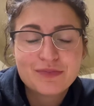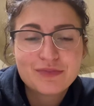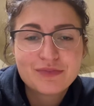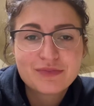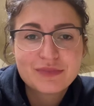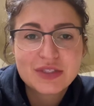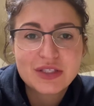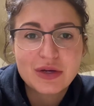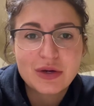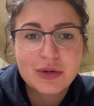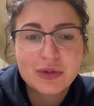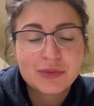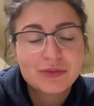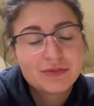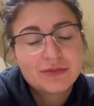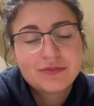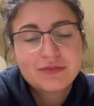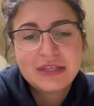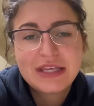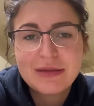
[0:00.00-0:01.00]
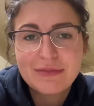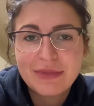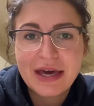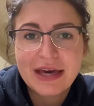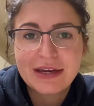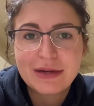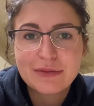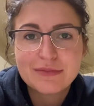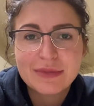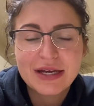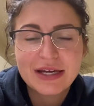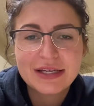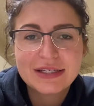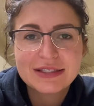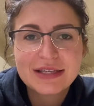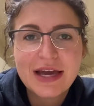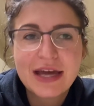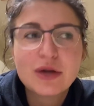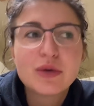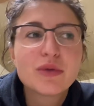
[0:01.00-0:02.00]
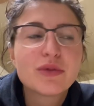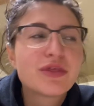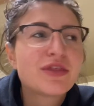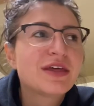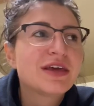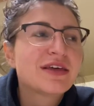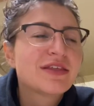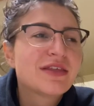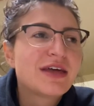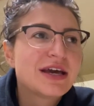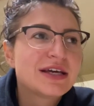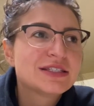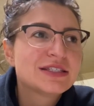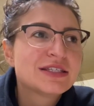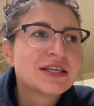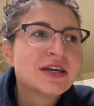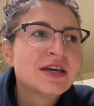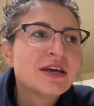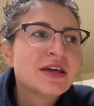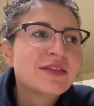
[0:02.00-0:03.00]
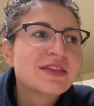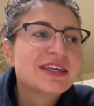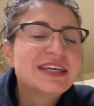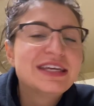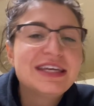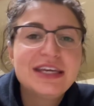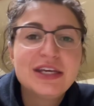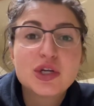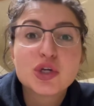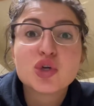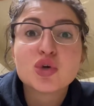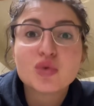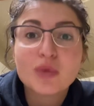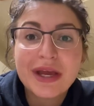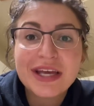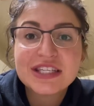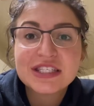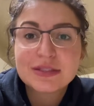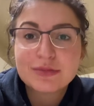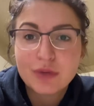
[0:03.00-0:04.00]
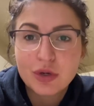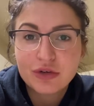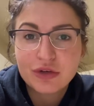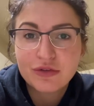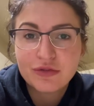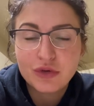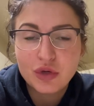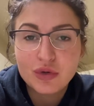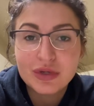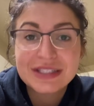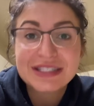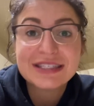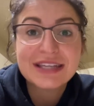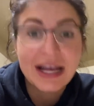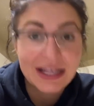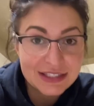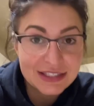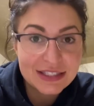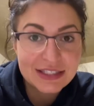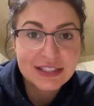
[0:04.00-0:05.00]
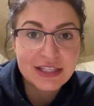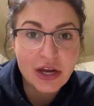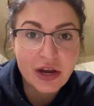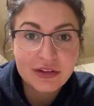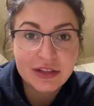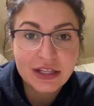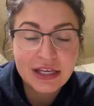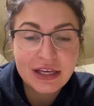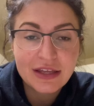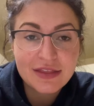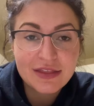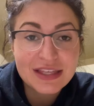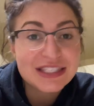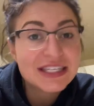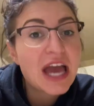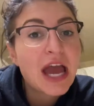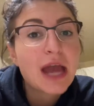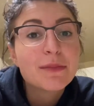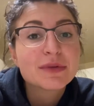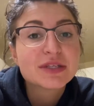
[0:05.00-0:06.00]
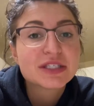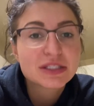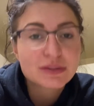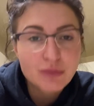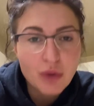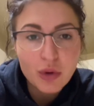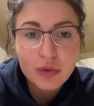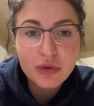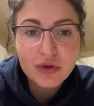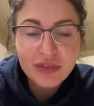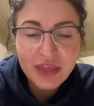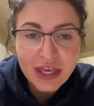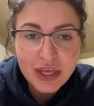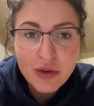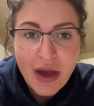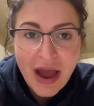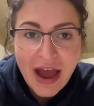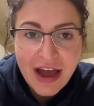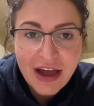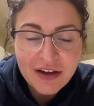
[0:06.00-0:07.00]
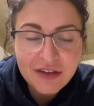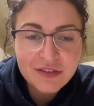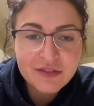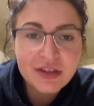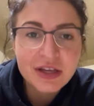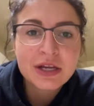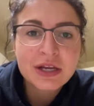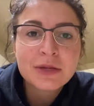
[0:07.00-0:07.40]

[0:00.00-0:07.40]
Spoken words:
So keep that in mind. I don't think that the key to great smoked food is necessarily the type of smoker that you have.